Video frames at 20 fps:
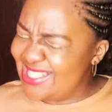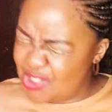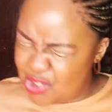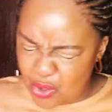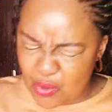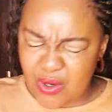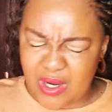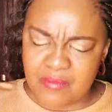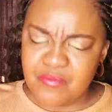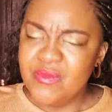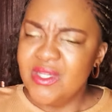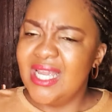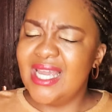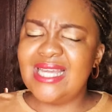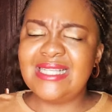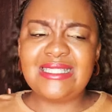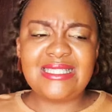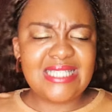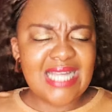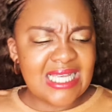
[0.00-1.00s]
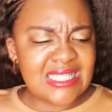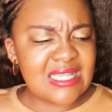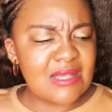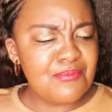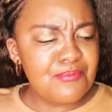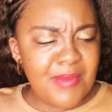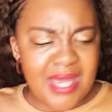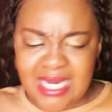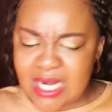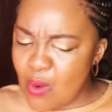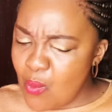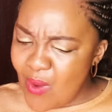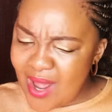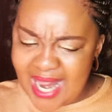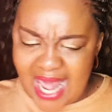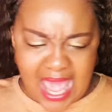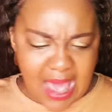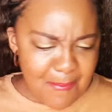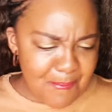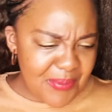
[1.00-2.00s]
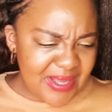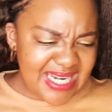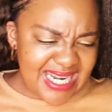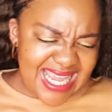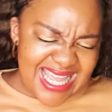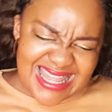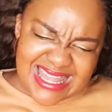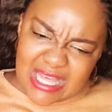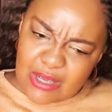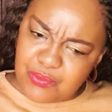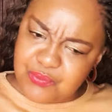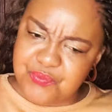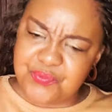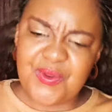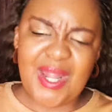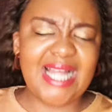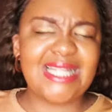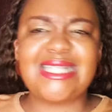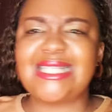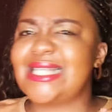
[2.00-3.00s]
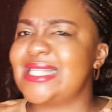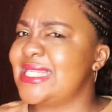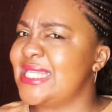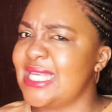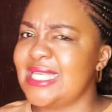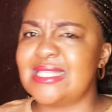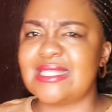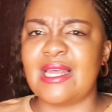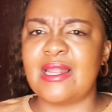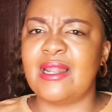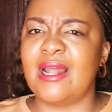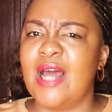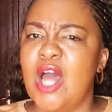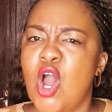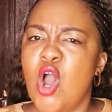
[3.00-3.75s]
took. It doesn't matter what happened in the flood season.